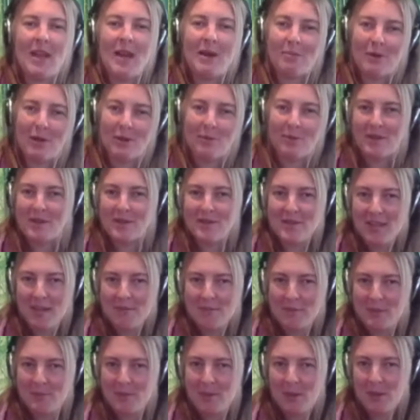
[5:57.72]
but I want to save
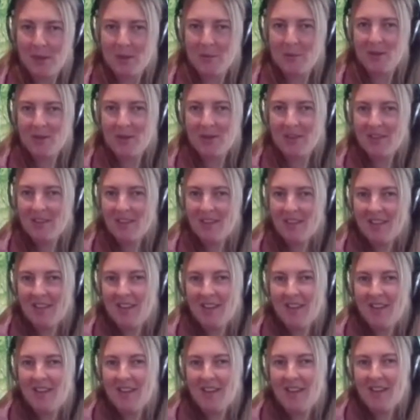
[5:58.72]
this Pokemon,
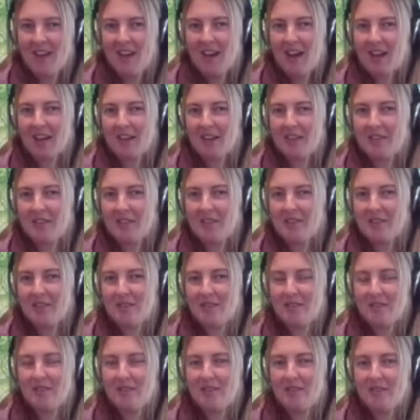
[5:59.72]
I could
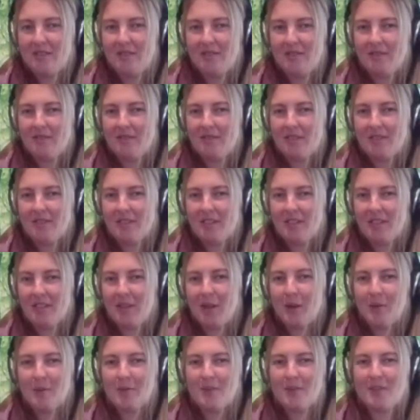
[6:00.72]

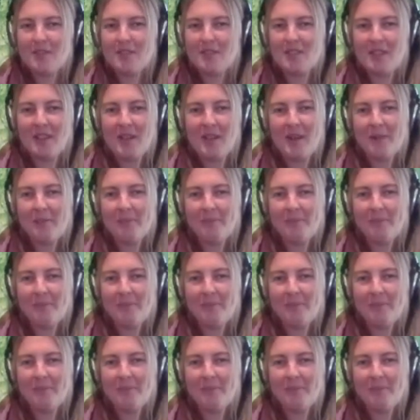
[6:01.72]
use a